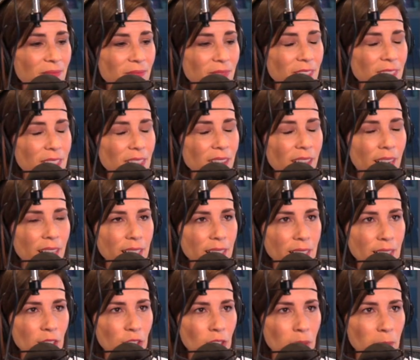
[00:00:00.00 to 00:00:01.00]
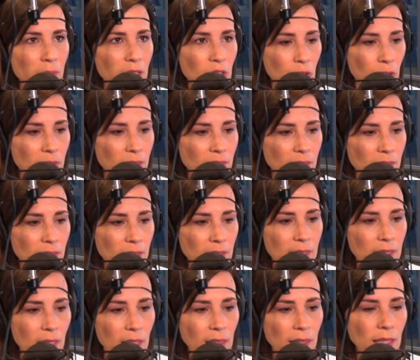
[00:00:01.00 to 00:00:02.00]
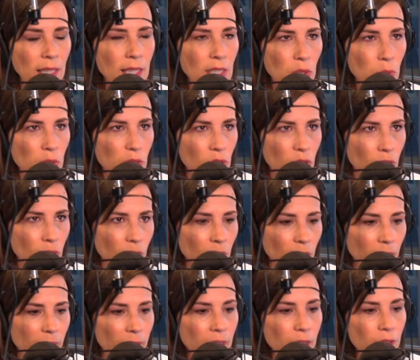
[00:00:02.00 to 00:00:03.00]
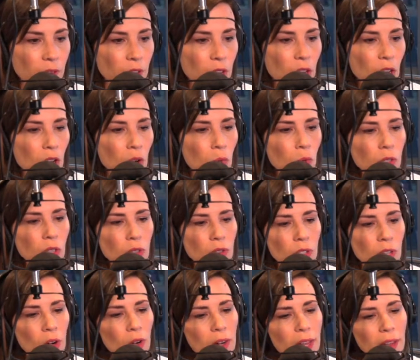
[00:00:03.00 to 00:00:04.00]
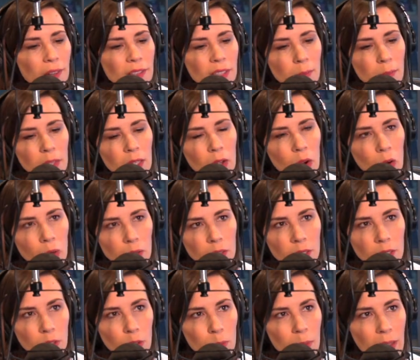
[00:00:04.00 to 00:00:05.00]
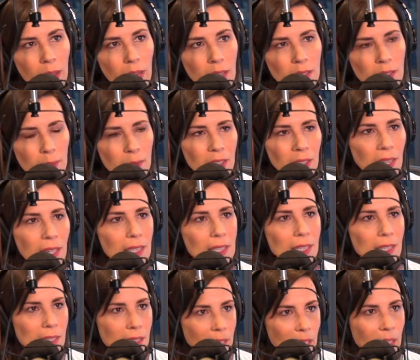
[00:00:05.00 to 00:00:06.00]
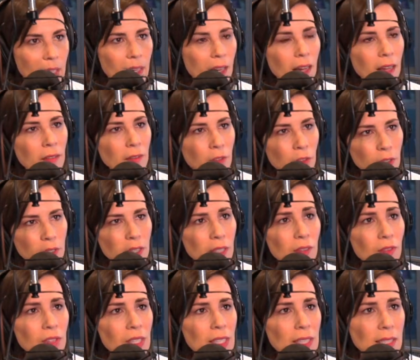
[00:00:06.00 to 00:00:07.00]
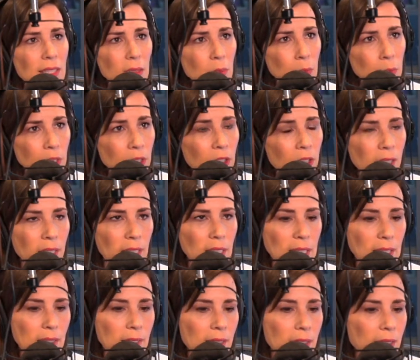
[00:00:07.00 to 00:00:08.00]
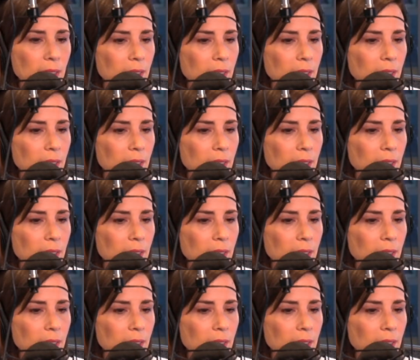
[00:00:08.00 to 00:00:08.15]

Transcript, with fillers: It's a lot easier to make choices that lead to eternal life when you don't have something holding you back, something like sin, unforgiveness, bitterness.